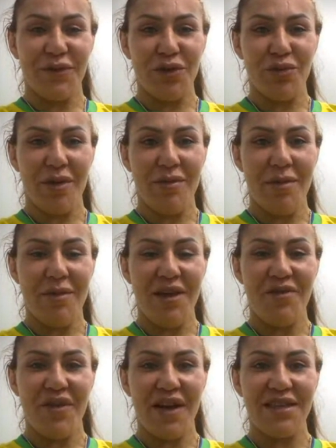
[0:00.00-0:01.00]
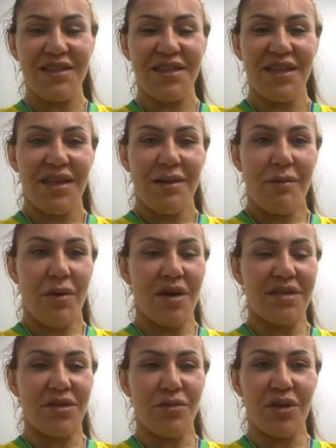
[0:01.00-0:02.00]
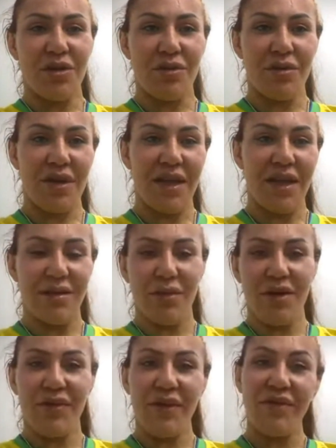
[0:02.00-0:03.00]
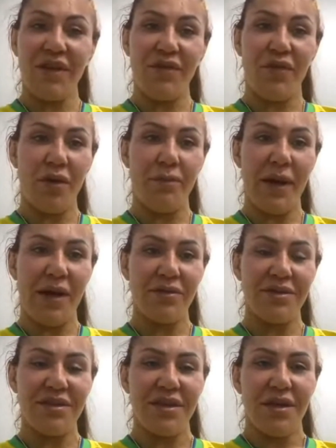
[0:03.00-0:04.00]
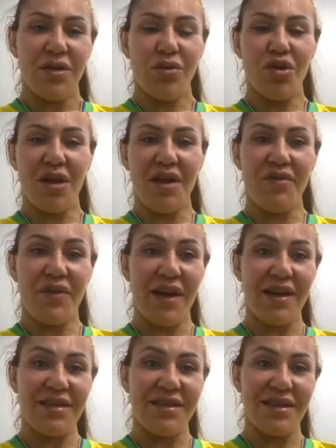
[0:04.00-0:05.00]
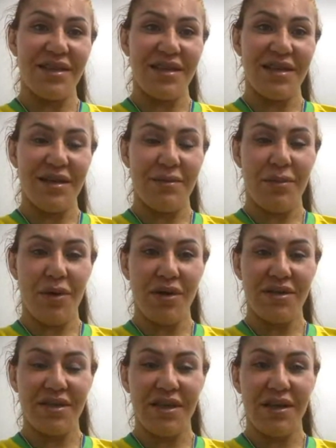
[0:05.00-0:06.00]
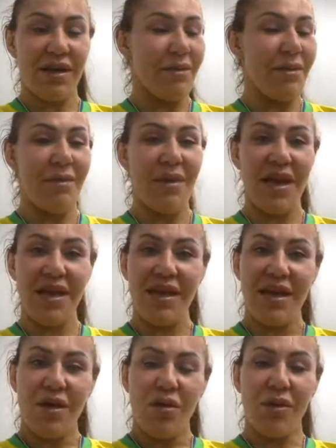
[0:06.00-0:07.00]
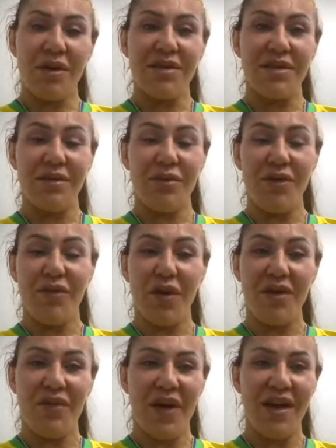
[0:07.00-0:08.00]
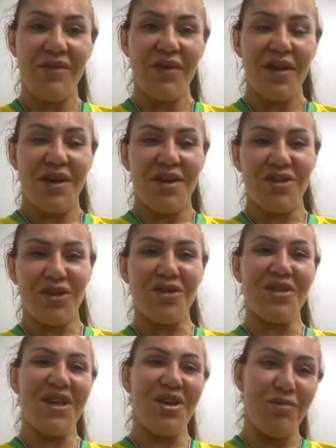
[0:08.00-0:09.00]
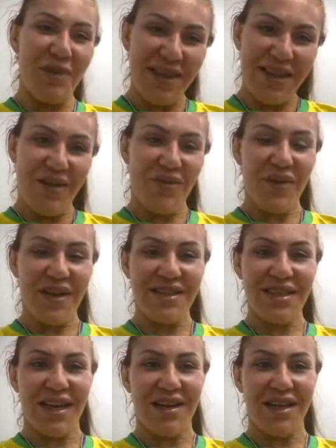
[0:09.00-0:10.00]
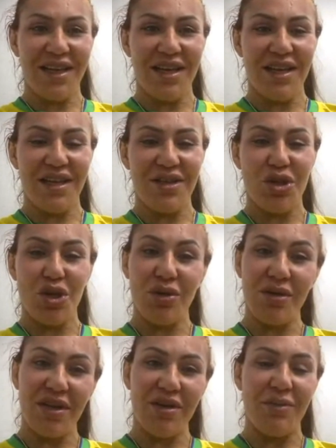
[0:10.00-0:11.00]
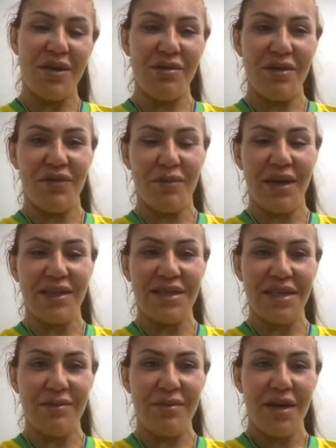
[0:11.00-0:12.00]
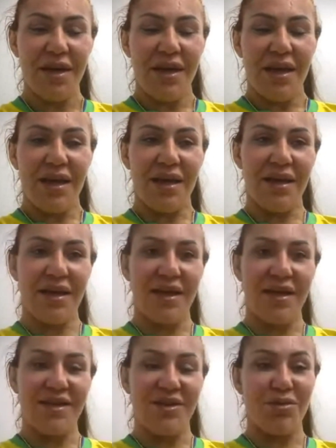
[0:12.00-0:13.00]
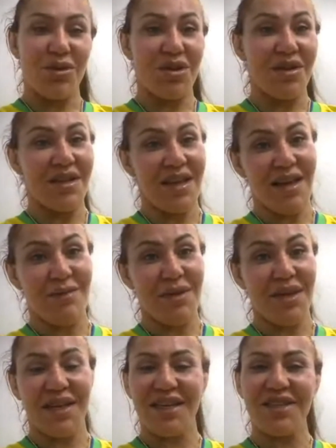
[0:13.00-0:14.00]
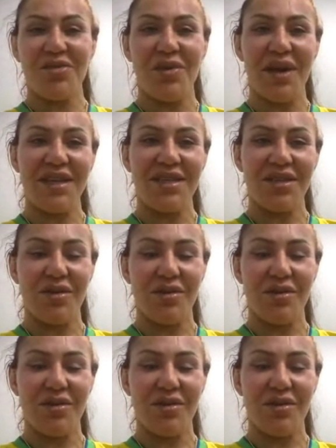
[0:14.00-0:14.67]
for the MMA fight boxing we do like 154 pounds usually i fight uh, boxing mma 145 so it's a little bit different i can chill a little bit with my team and usually that be cut away to